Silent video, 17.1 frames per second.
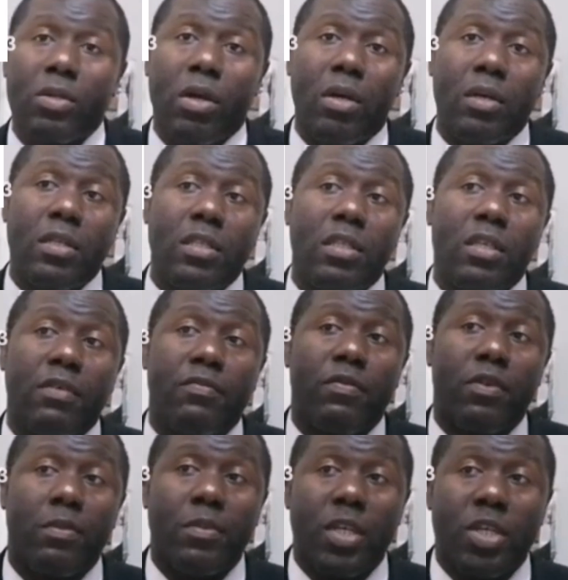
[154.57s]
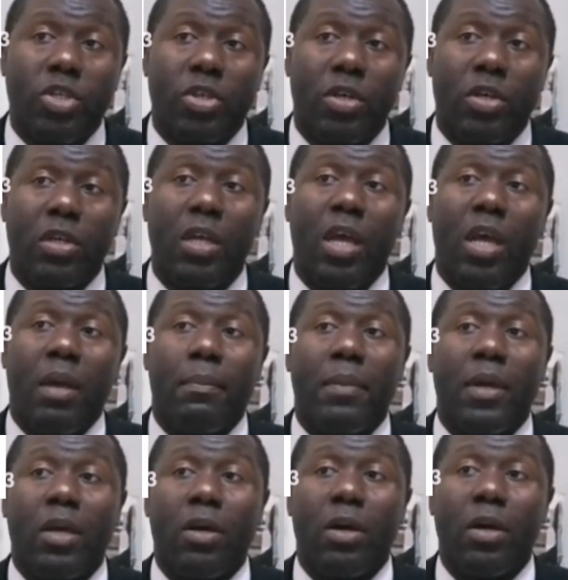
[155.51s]
all this information
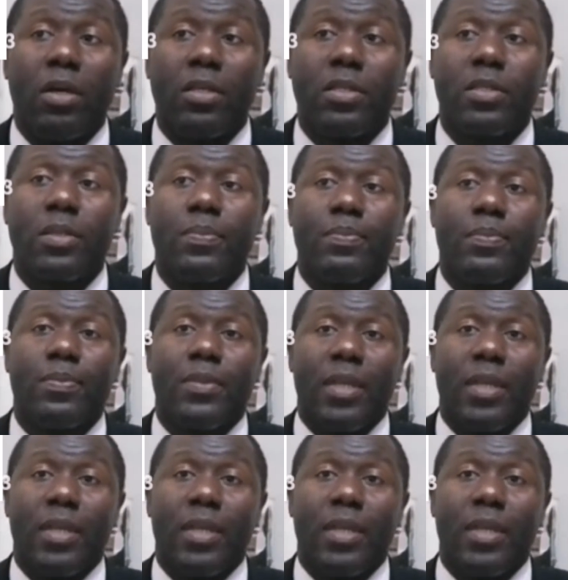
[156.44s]
because